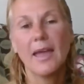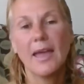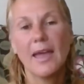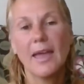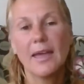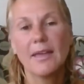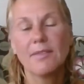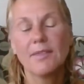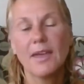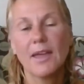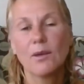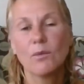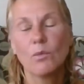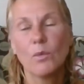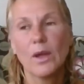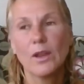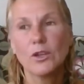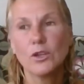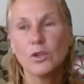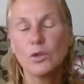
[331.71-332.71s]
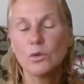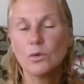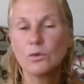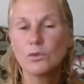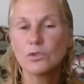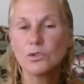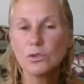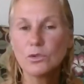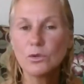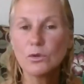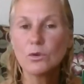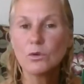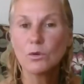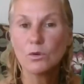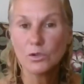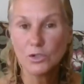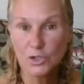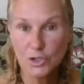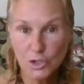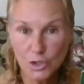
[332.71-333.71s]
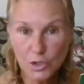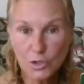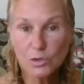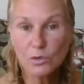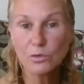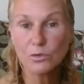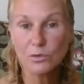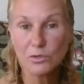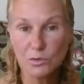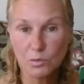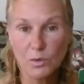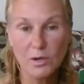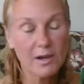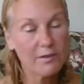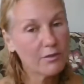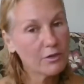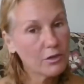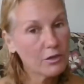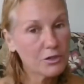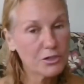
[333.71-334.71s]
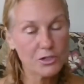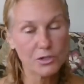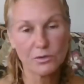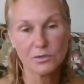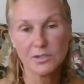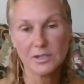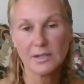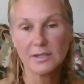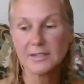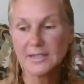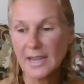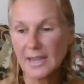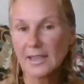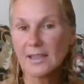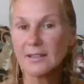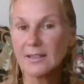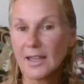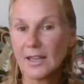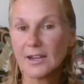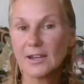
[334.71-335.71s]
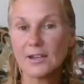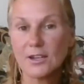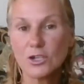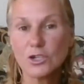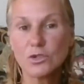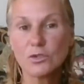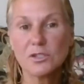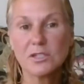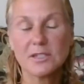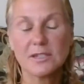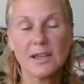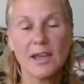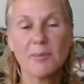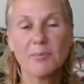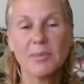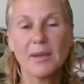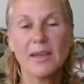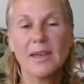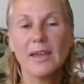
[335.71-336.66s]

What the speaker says: And then when you do choose whatever you're choosing, taking that initial step,